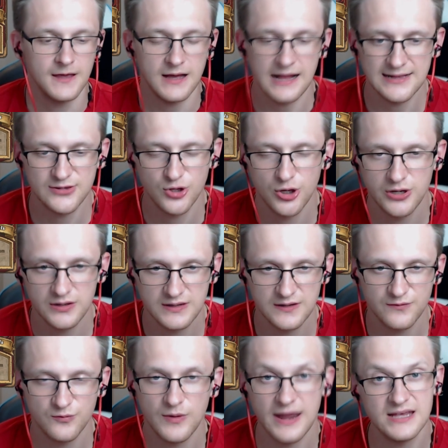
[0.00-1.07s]
Alternative
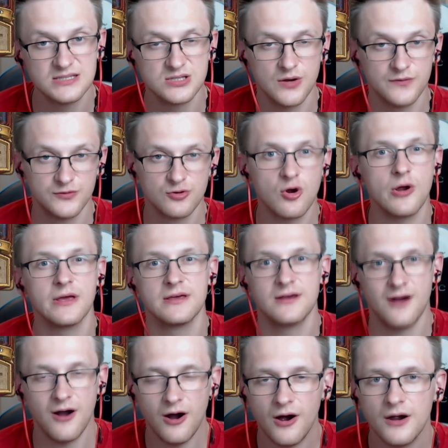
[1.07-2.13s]
ways of drawing
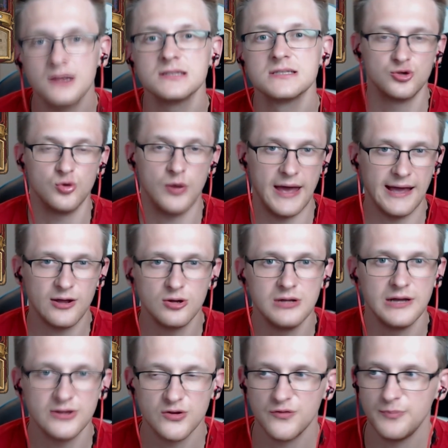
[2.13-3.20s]
cards,
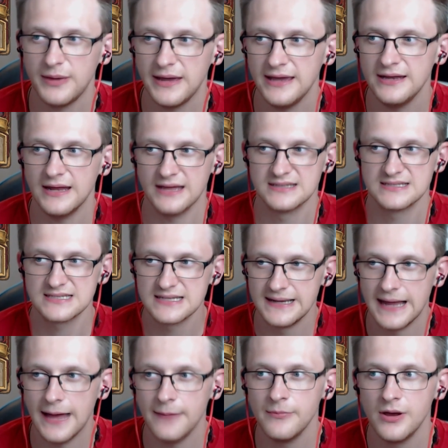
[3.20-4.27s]
Acolyte of Pain and
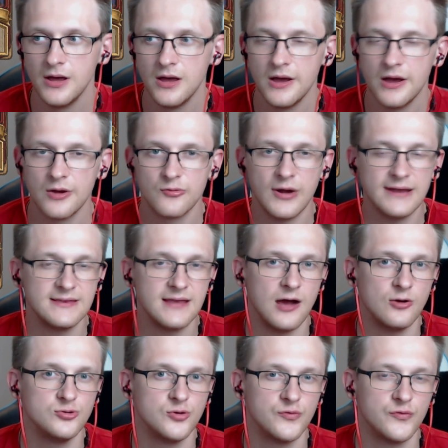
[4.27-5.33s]
Slam. Right now
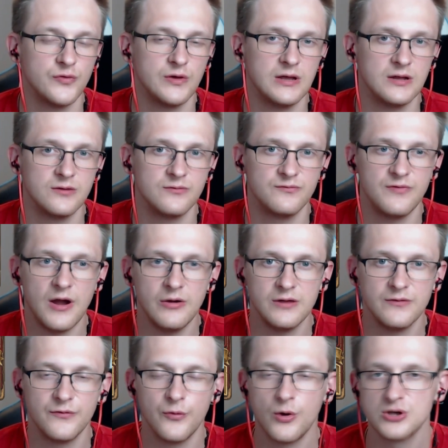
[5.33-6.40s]
you feel very
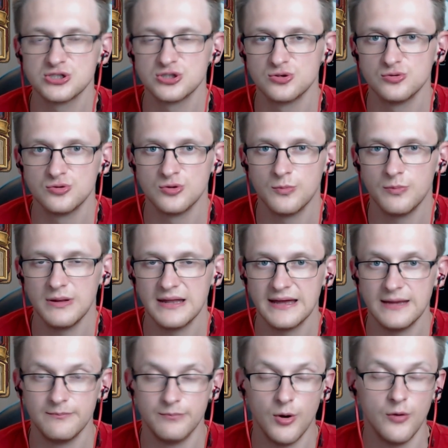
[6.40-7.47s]
forced to play
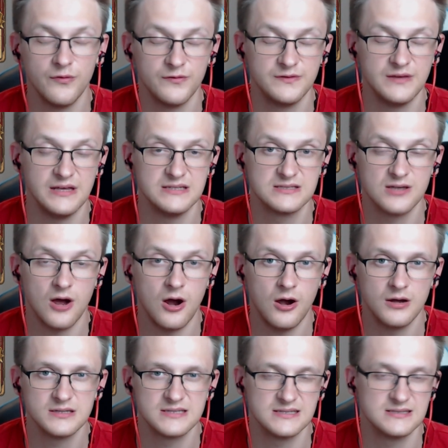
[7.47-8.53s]
both of these
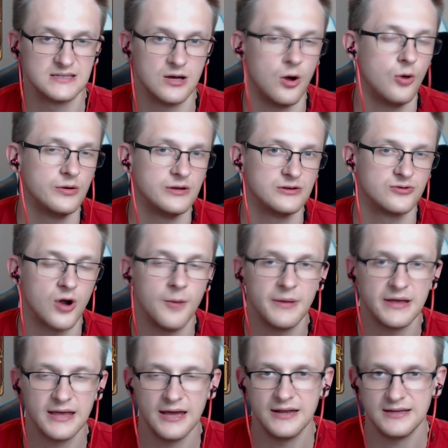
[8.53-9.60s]
cards as the only draw
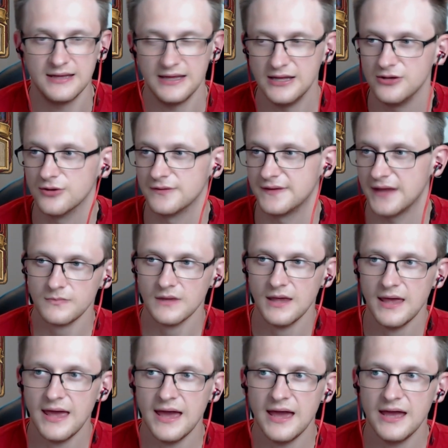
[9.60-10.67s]
mechanic in your deck.
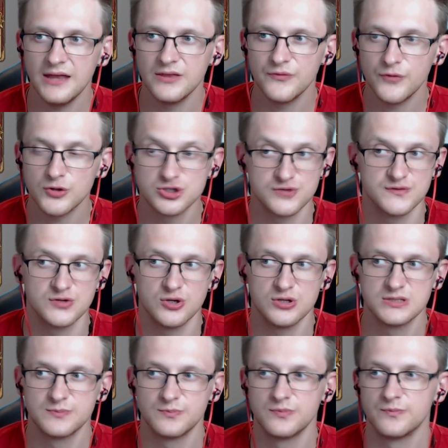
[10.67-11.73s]
And Forge of Souls
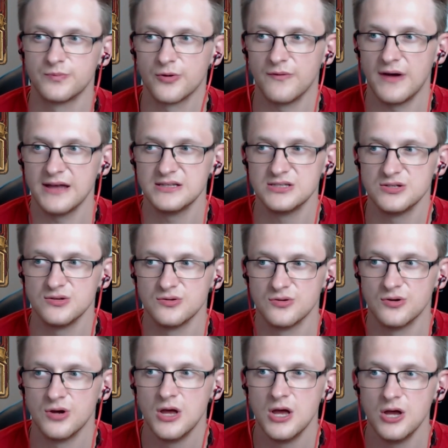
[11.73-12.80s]
provides you
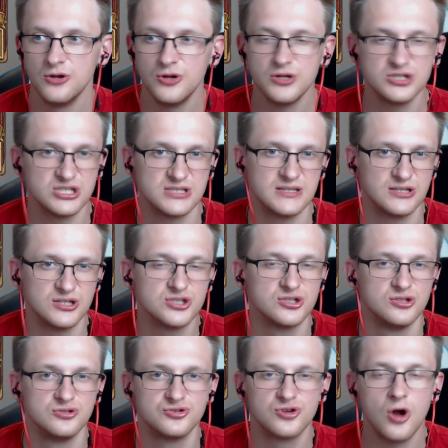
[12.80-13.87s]
not just
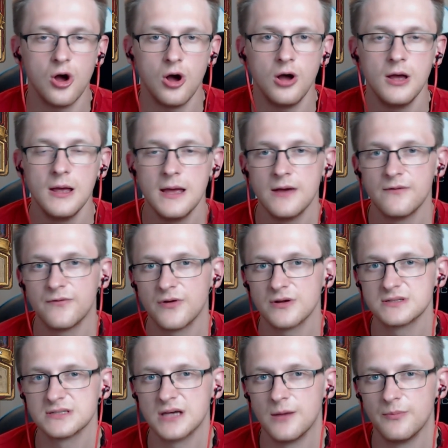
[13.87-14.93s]
additional draw. For
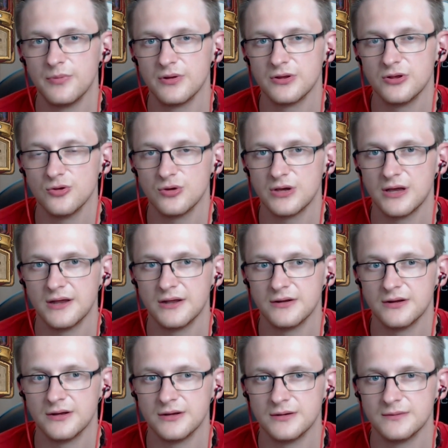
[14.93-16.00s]
example, you
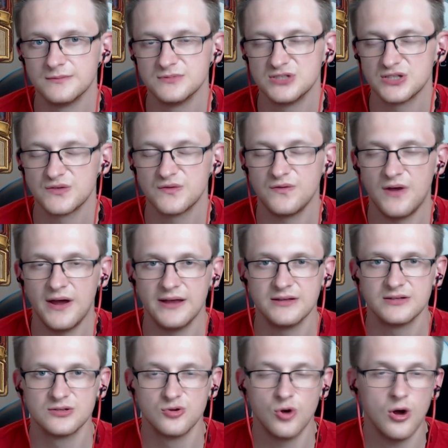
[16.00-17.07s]
can just find
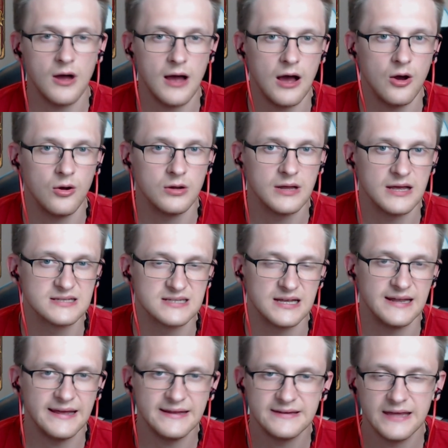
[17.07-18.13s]
Gorehowl as a
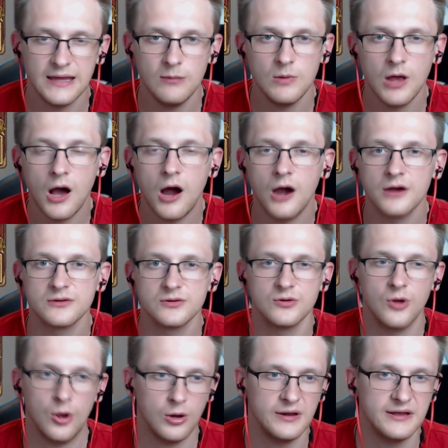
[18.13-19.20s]
late game card
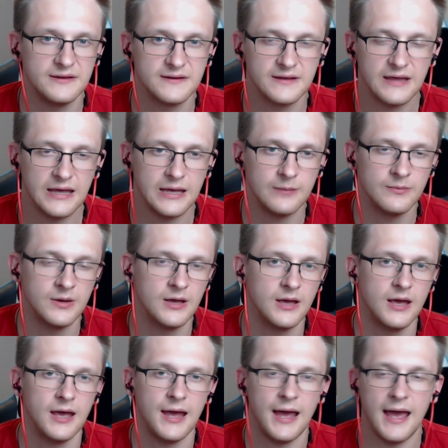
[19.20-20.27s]
early in the game,
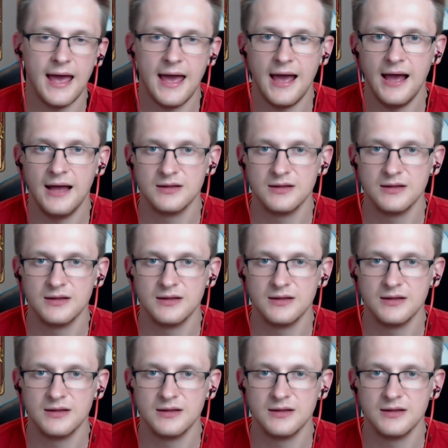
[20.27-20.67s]
and